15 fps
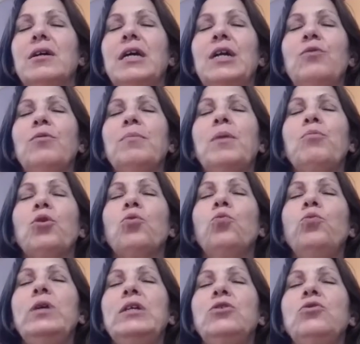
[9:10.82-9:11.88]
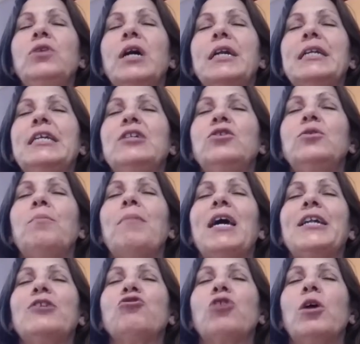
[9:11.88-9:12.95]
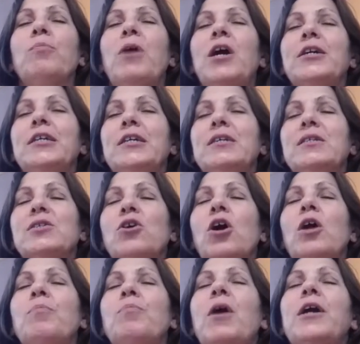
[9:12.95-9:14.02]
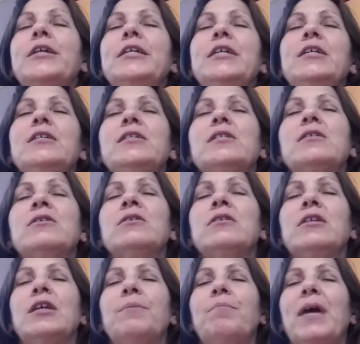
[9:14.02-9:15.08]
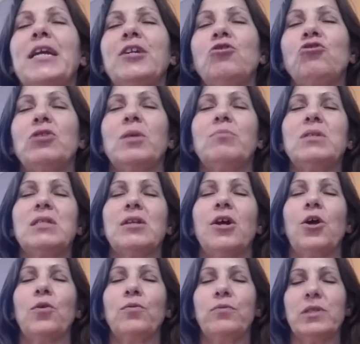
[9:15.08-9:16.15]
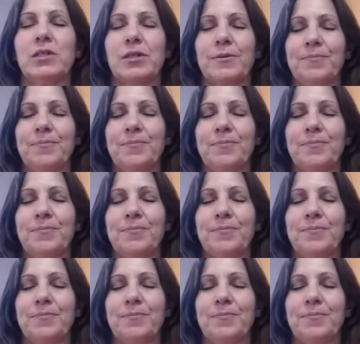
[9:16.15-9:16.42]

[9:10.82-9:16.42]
And remember, we do not need to manage our bodies. Our bodies can manage themselves.